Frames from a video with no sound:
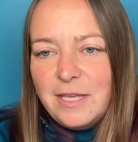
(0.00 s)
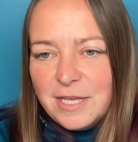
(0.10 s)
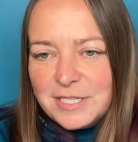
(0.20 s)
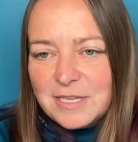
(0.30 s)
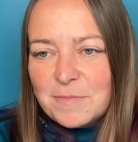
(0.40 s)

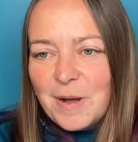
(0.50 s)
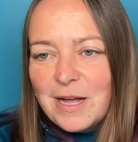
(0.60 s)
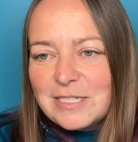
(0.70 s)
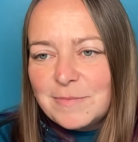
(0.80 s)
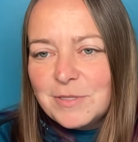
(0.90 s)
Is it
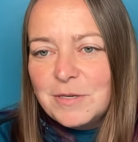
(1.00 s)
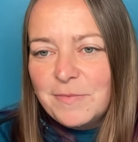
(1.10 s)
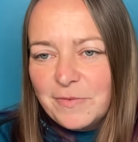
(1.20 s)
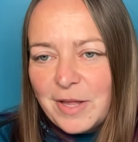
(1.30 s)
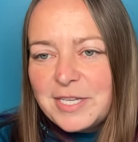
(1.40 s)
possible to
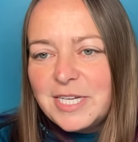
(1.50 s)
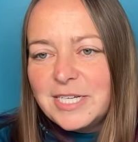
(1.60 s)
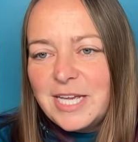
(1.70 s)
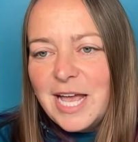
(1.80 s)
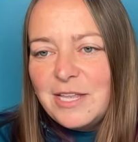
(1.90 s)
prevent
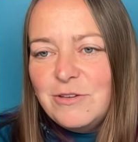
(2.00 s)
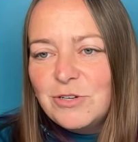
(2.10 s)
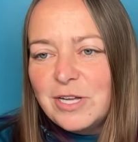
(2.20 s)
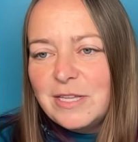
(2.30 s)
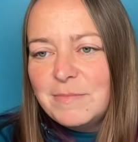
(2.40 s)
it? Can you
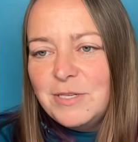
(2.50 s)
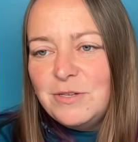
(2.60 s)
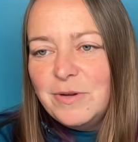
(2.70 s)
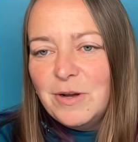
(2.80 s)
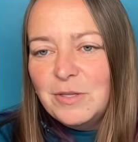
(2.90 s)
train them to
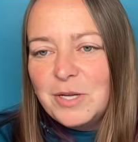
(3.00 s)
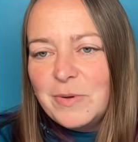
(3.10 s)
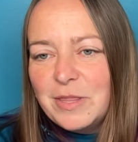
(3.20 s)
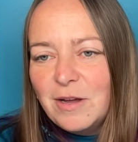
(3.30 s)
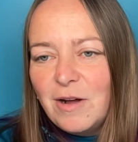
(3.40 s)
do it only
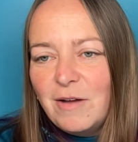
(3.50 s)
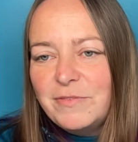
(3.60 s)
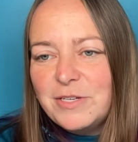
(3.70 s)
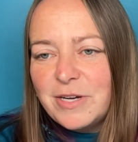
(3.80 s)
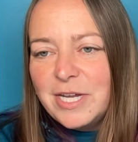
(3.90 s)
when they're off
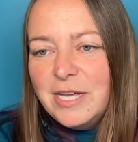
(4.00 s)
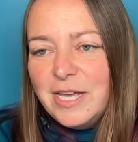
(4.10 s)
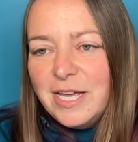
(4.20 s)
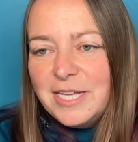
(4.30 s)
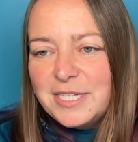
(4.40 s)
duty?
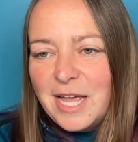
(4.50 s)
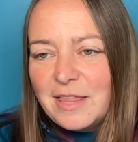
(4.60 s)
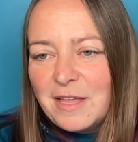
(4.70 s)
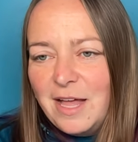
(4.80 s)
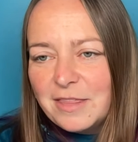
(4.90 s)
Is it
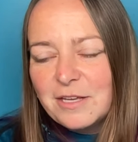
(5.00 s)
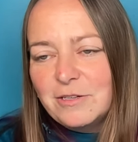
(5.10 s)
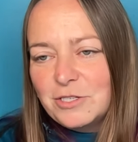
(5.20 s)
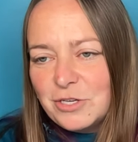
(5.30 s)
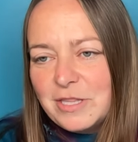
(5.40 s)

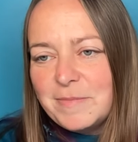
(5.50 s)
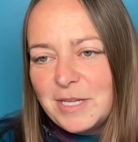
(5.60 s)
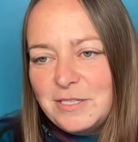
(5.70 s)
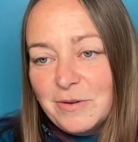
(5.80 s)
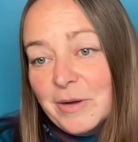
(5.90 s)
ethical to train them
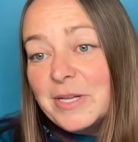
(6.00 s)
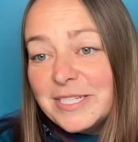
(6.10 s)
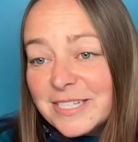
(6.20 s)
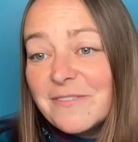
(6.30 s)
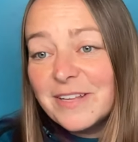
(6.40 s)
not to do it?
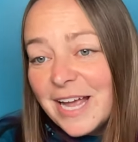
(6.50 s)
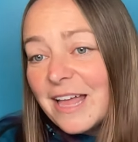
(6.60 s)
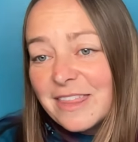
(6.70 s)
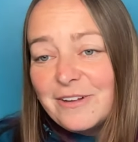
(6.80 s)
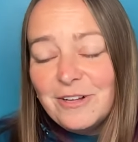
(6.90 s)
It's definitely
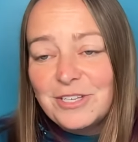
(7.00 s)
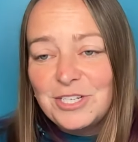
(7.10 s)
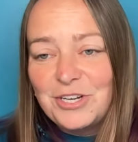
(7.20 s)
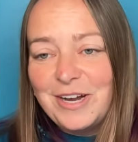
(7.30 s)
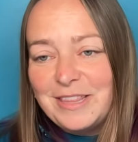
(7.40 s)
ethical to
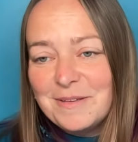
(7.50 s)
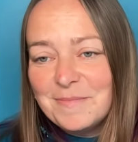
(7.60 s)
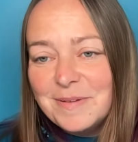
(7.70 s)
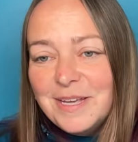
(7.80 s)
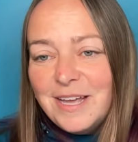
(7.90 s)
train
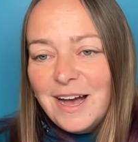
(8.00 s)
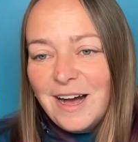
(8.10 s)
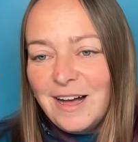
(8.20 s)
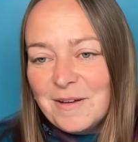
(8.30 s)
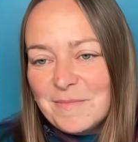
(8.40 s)
them
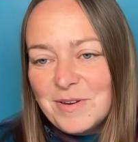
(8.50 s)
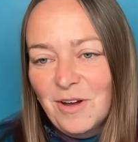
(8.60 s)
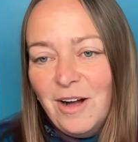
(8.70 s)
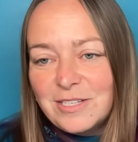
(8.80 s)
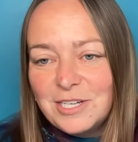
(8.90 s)

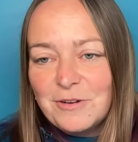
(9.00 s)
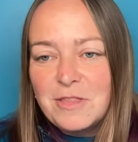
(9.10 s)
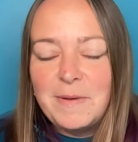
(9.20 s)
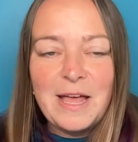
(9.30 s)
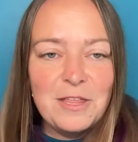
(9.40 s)
not to go to
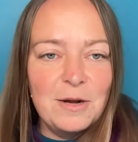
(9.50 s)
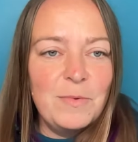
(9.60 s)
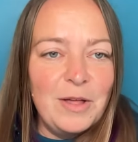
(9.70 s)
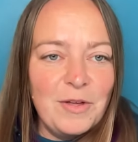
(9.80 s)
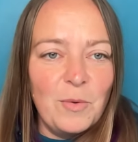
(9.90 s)
the bathroom
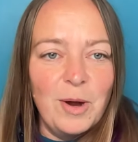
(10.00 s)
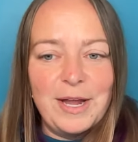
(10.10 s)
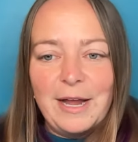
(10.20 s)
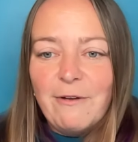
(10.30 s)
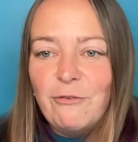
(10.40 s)
while they're
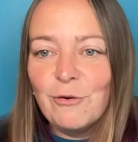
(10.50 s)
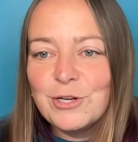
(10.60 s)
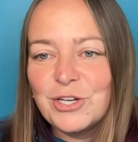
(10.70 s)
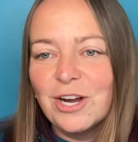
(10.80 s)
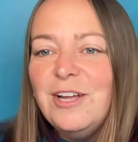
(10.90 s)
working, for
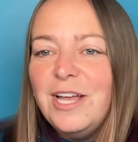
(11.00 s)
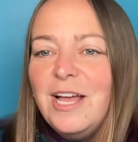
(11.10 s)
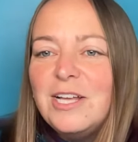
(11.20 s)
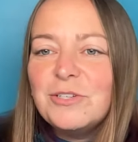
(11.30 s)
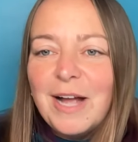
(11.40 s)
sure.
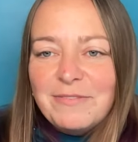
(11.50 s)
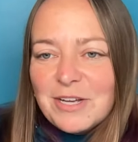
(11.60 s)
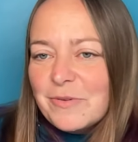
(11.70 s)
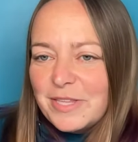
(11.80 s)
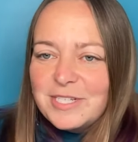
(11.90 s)
So I have
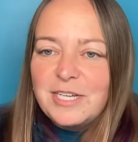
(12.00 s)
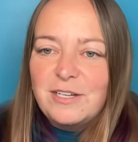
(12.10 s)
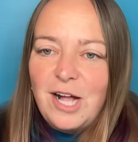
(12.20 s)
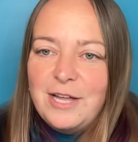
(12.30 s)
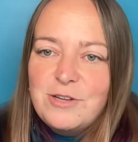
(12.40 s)
dealt with this in
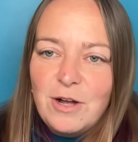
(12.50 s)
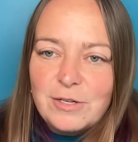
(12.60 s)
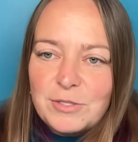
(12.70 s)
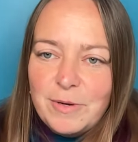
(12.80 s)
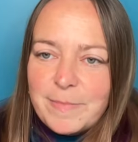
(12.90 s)
guide
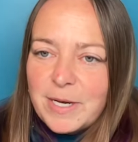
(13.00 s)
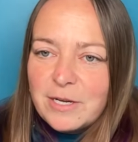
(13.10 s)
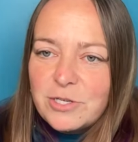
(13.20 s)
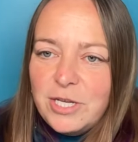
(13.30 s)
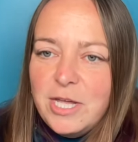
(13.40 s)
dogs quite a bit,
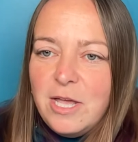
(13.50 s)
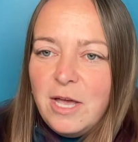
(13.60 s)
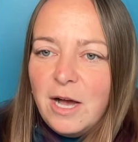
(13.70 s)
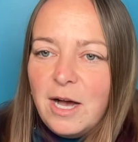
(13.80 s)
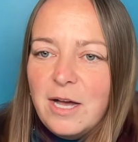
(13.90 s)
actually.
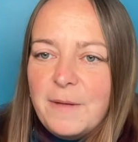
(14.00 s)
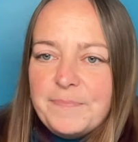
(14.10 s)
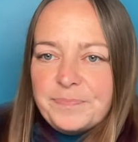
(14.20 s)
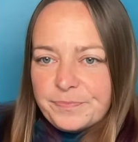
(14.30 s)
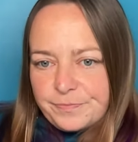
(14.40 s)
The